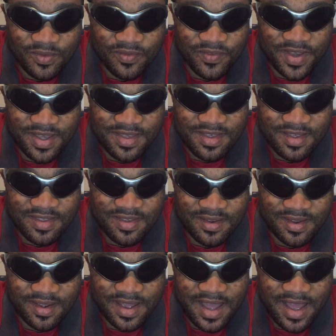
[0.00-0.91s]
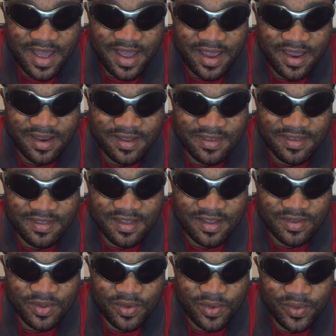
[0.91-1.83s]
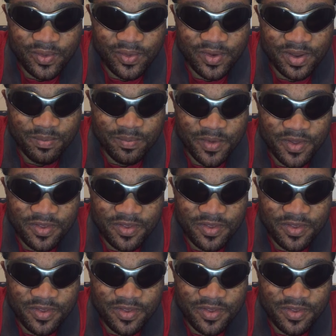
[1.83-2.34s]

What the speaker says: to visit your guy. It's not good. In